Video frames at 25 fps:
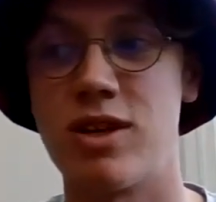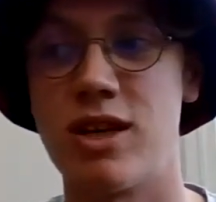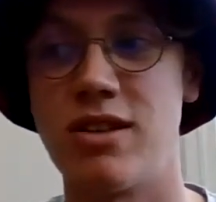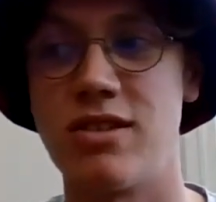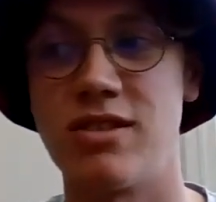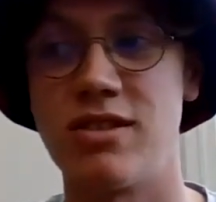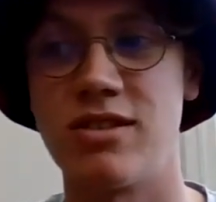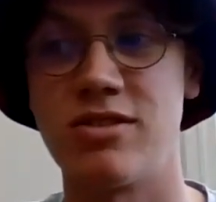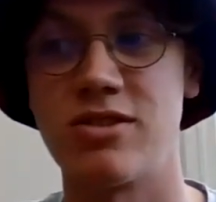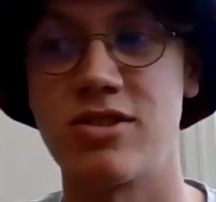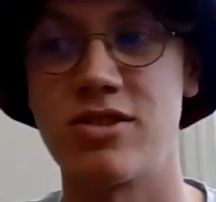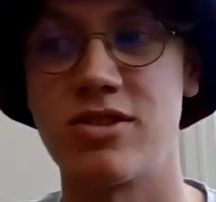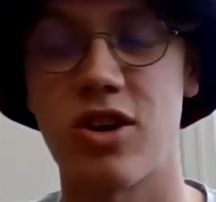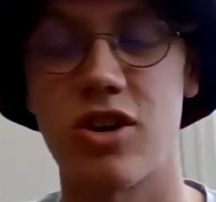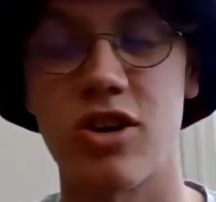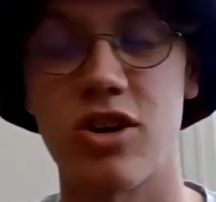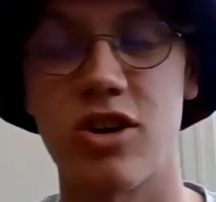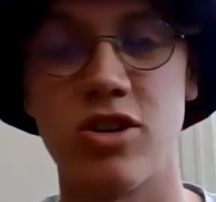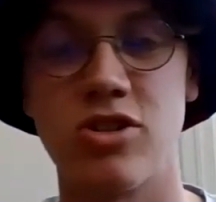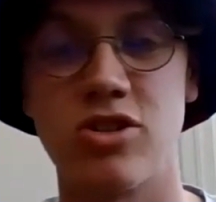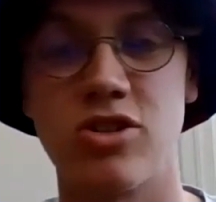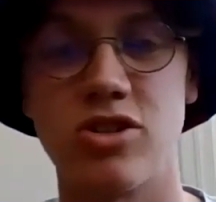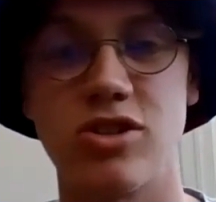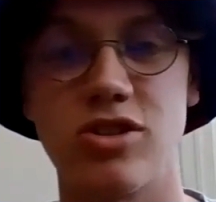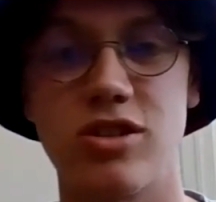reason
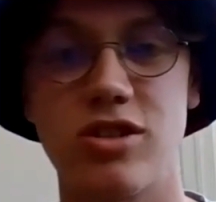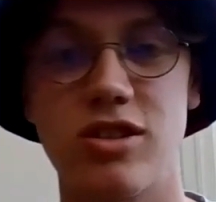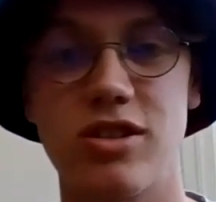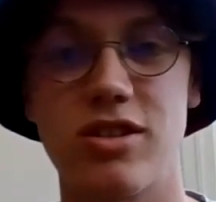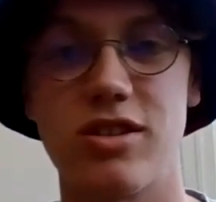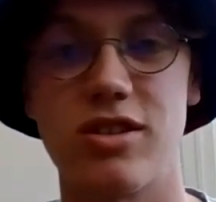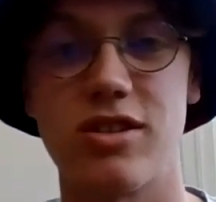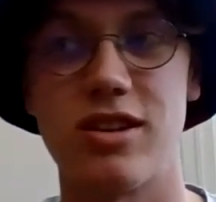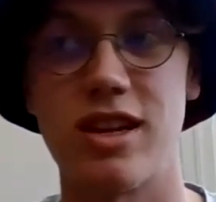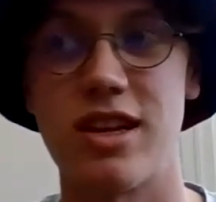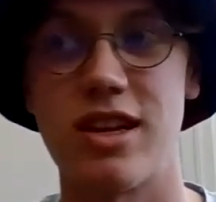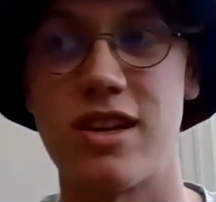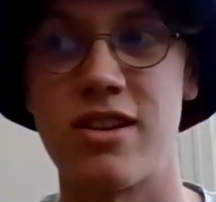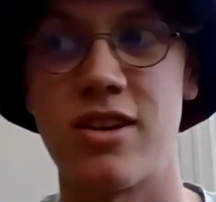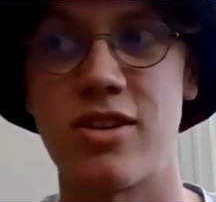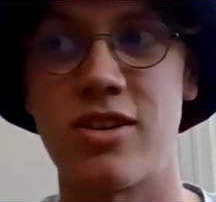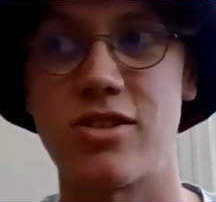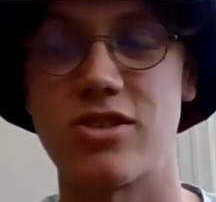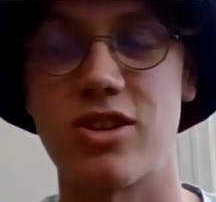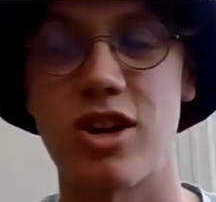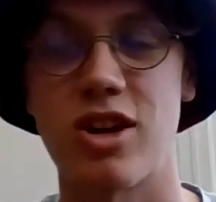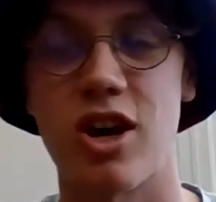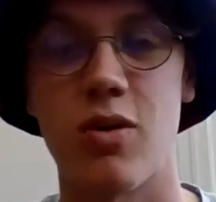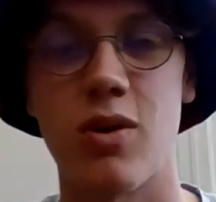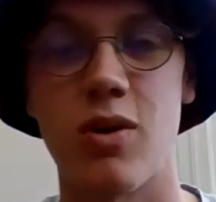Scotland just did
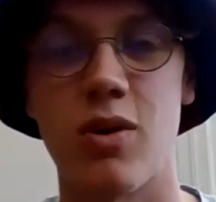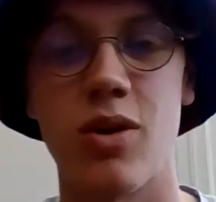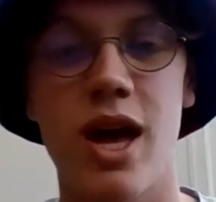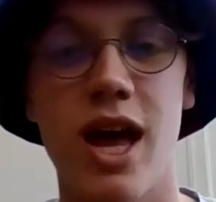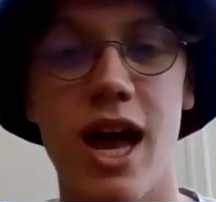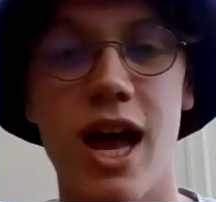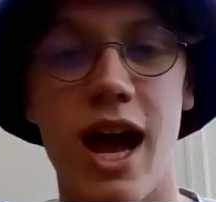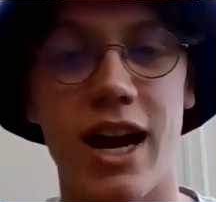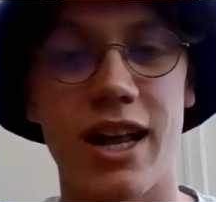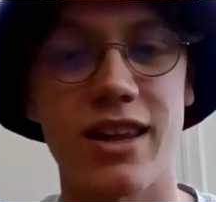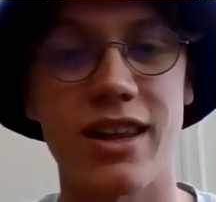not start well.